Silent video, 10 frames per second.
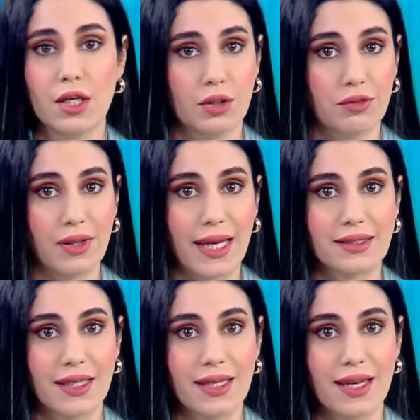
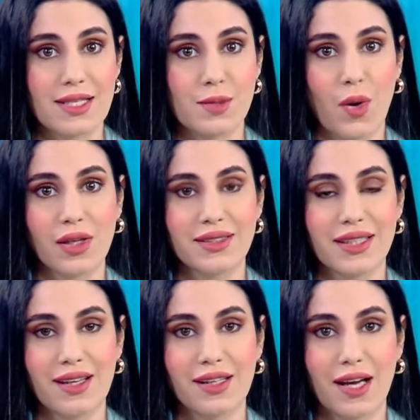reflecting its
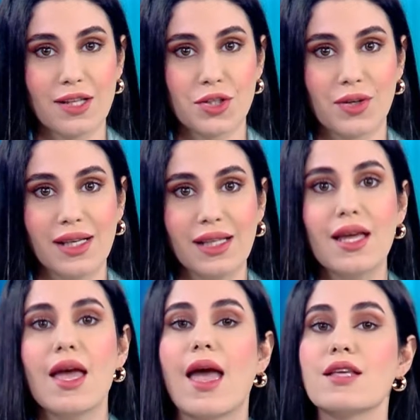political, cultural,
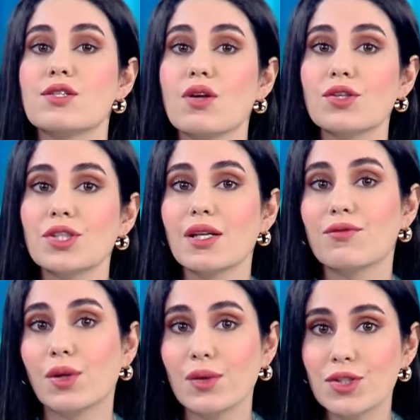and social
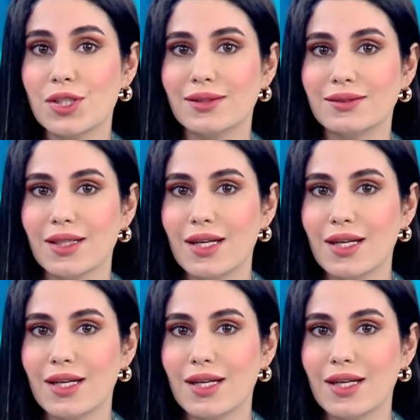evolution.